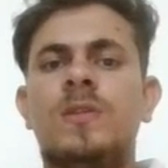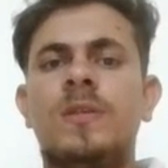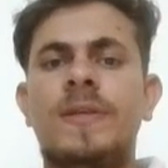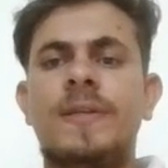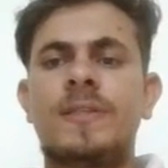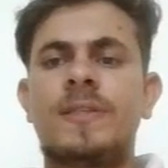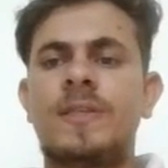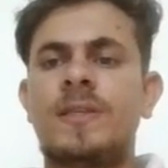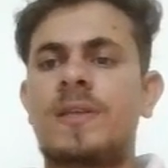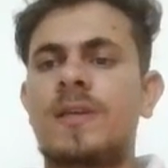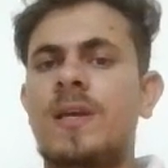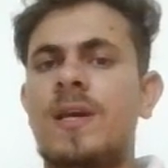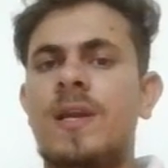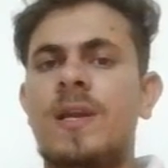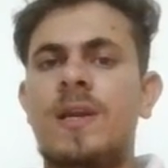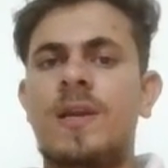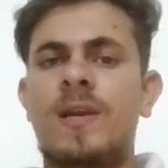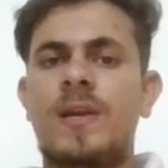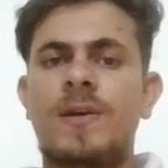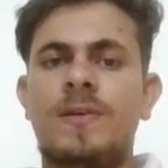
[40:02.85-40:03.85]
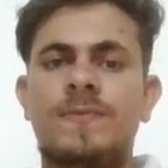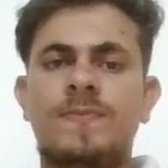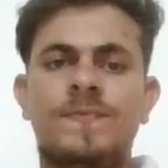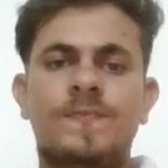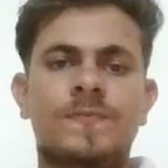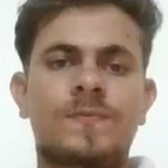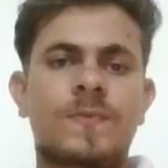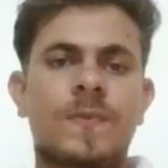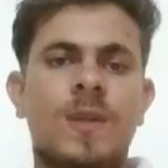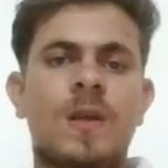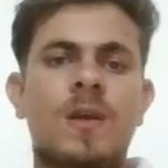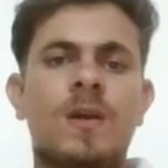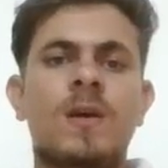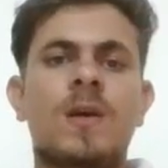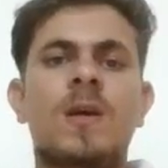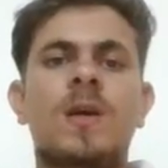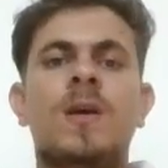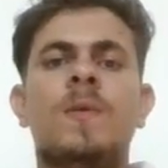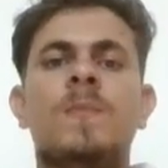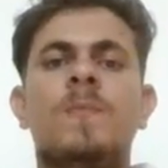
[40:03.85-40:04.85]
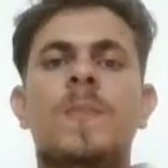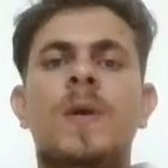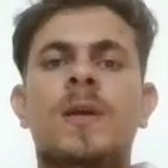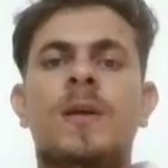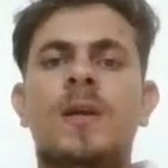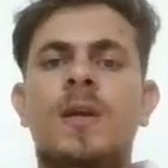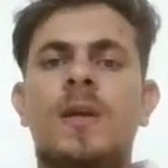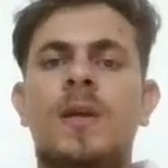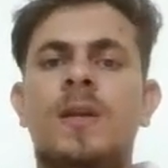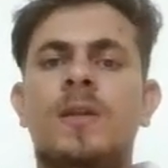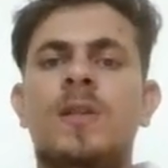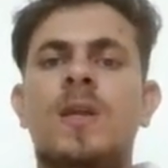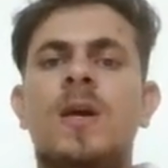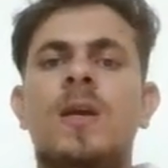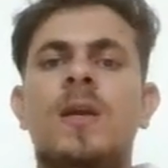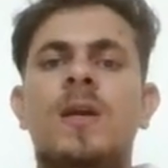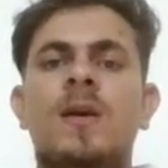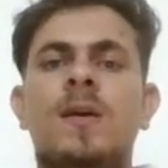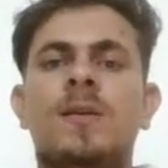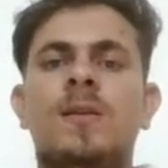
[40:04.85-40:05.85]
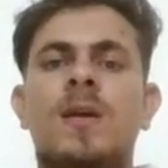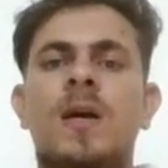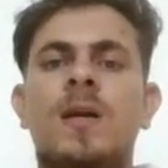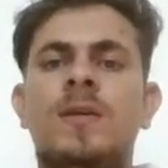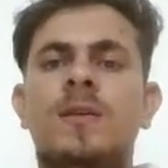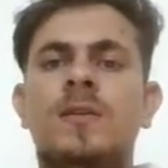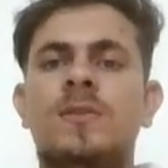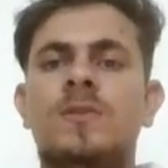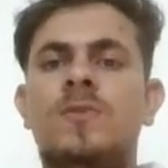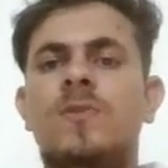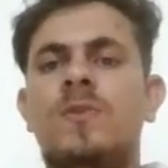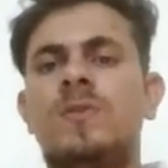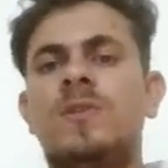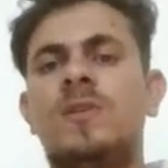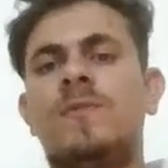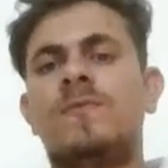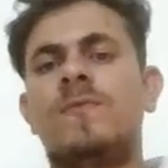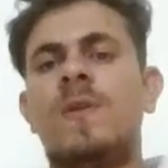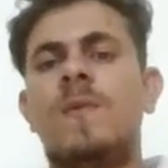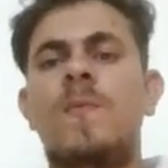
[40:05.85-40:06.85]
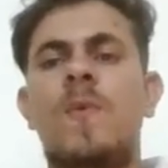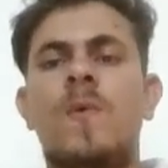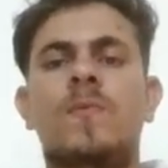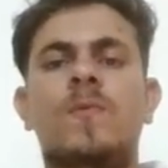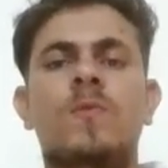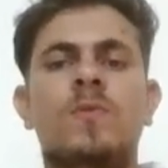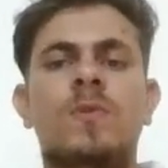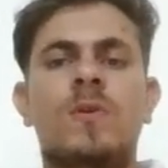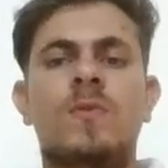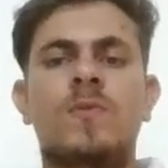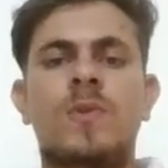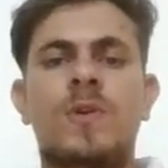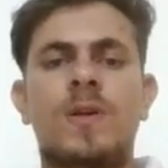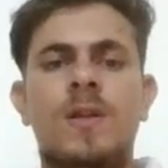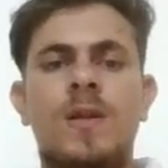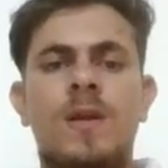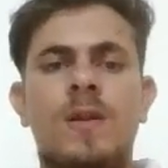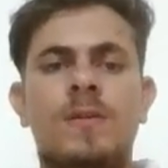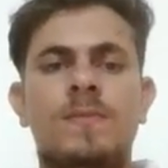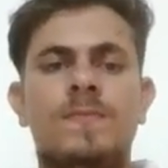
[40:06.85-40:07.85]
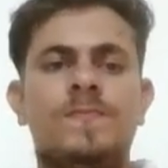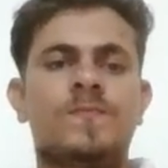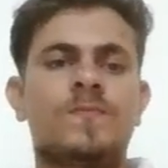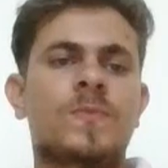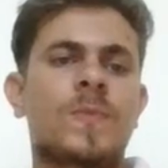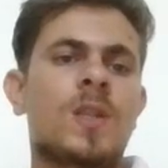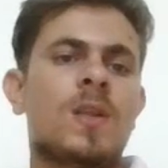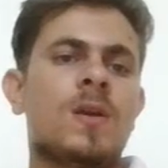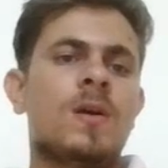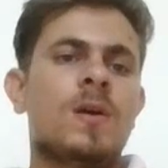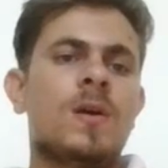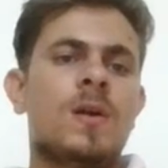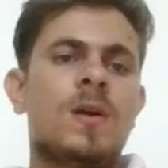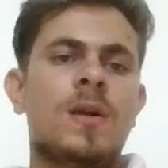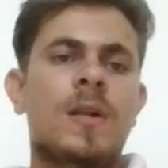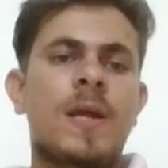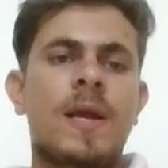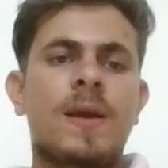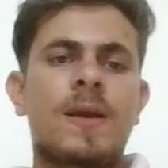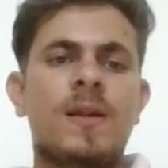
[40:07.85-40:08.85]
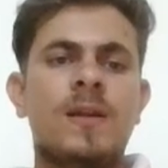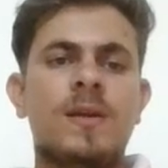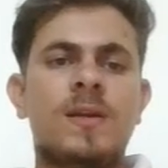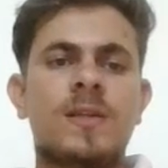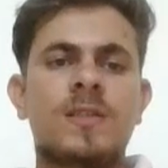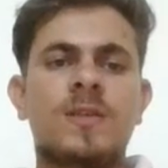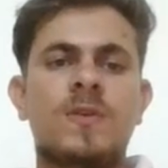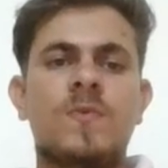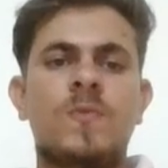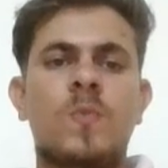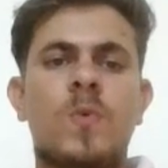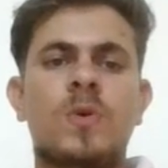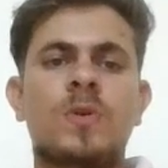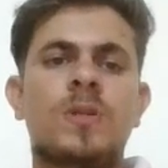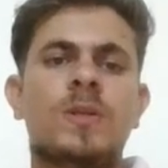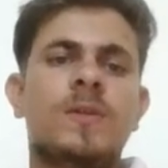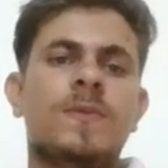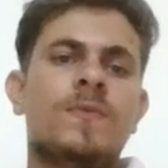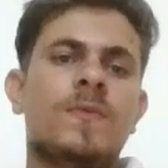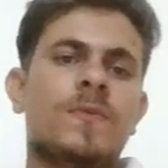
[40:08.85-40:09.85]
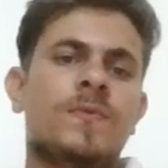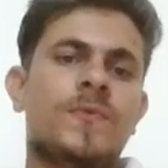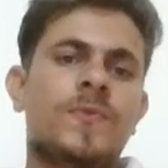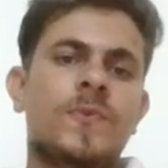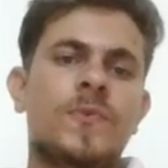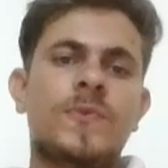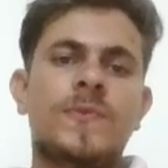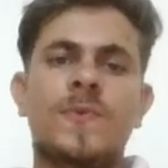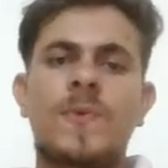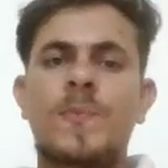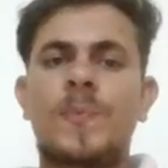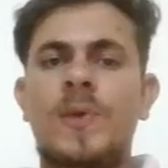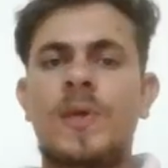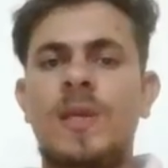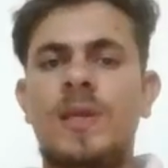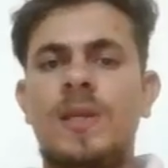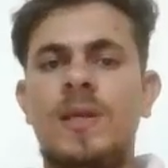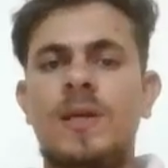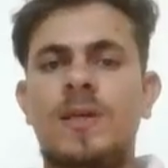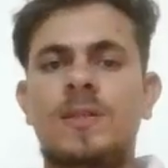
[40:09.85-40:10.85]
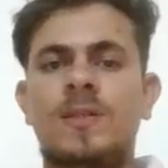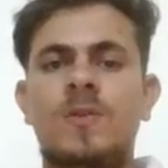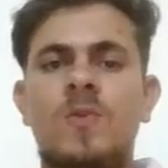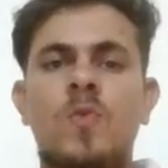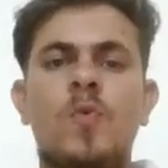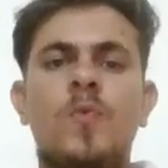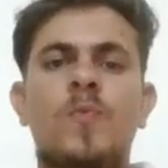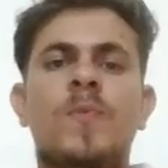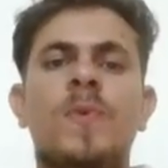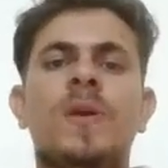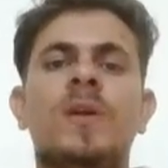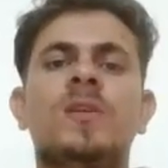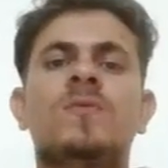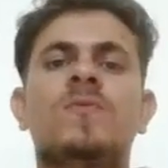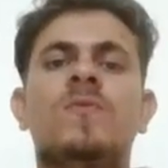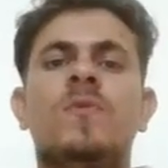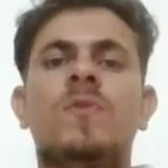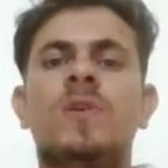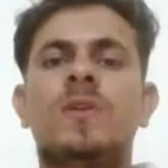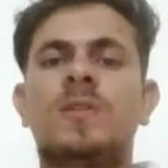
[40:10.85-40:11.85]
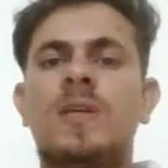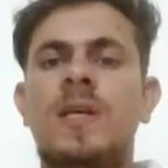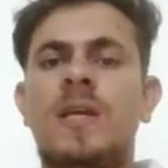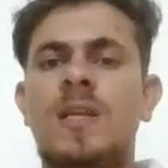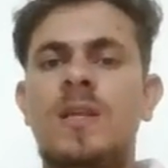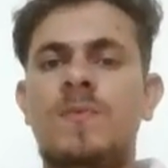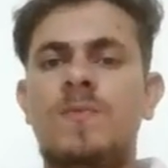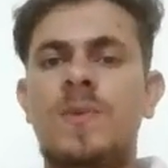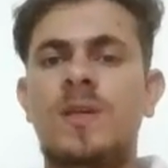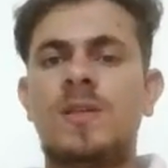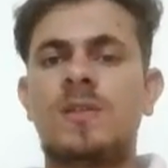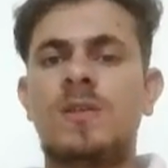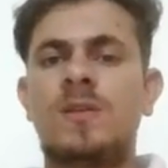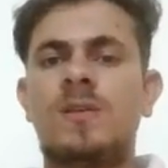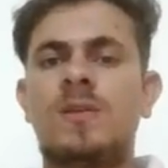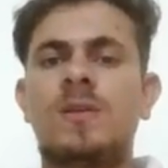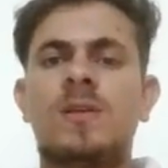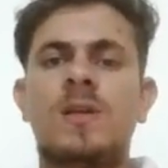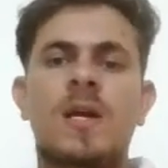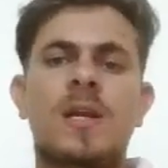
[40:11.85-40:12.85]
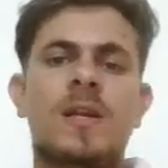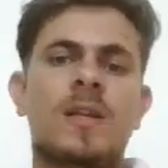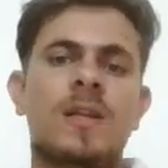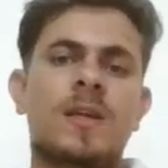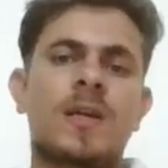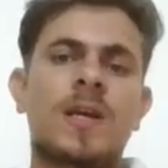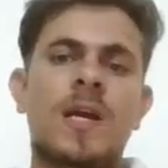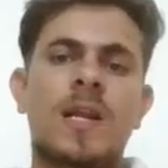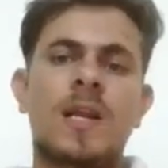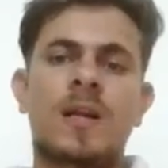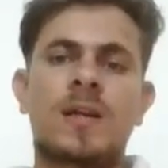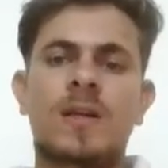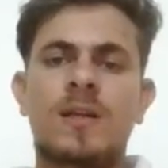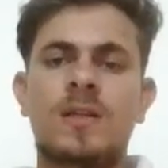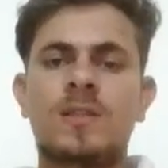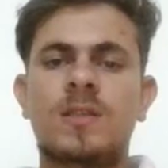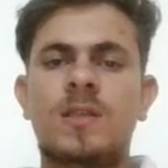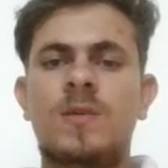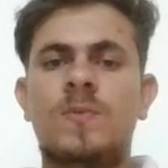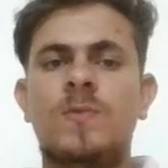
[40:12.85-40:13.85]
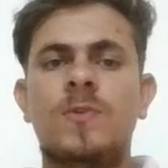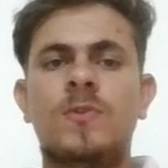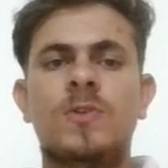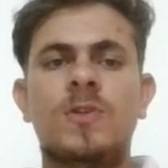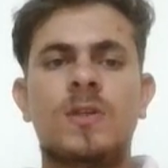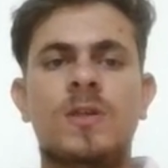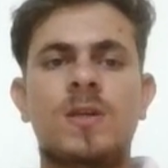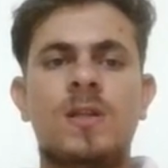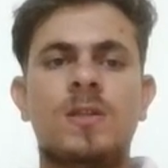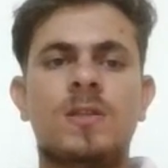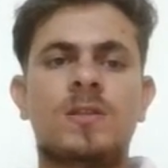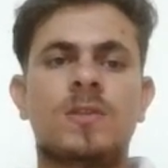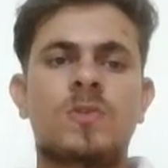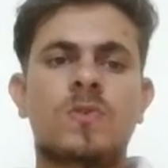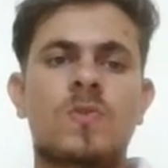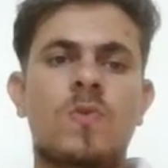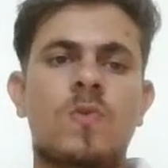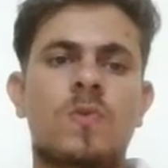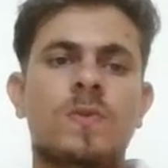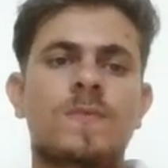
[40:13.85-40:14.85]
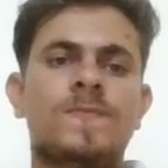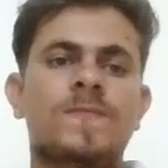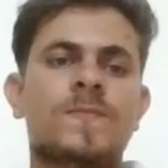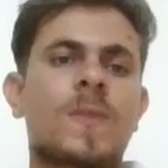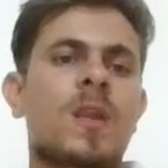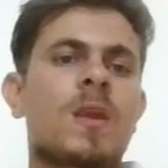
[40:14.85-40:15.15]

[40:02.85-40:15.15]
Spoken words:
States and Canada, making it the 8th highest grossing film of 2010. Tangled received positive reviews from critics, who praised for its animation, writing, characters, and musical score.